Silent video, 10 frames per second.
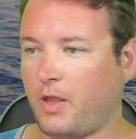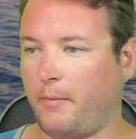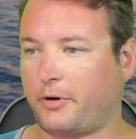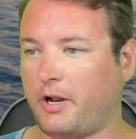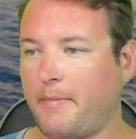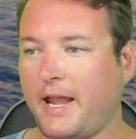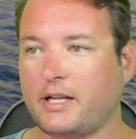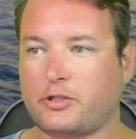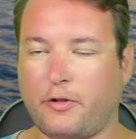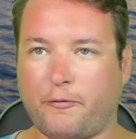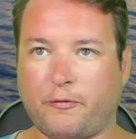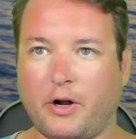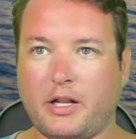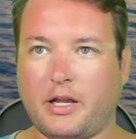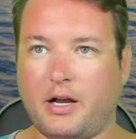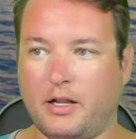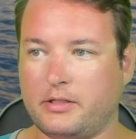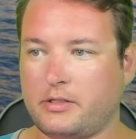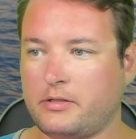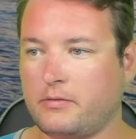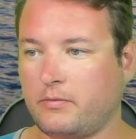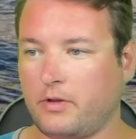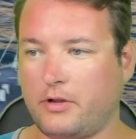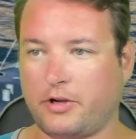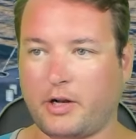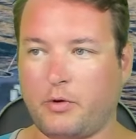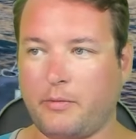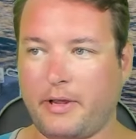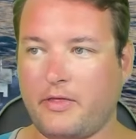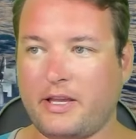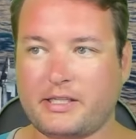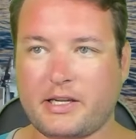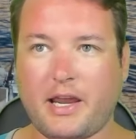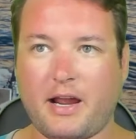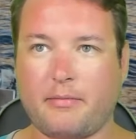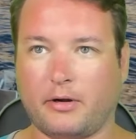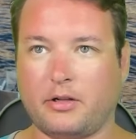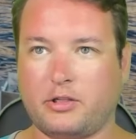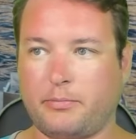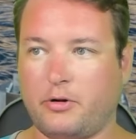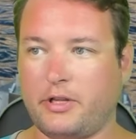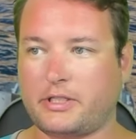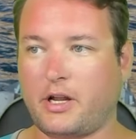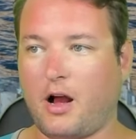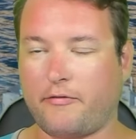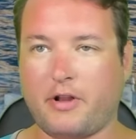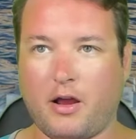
and we're going to make it so the front guns, and you're going to want to be in this camera to pull this off.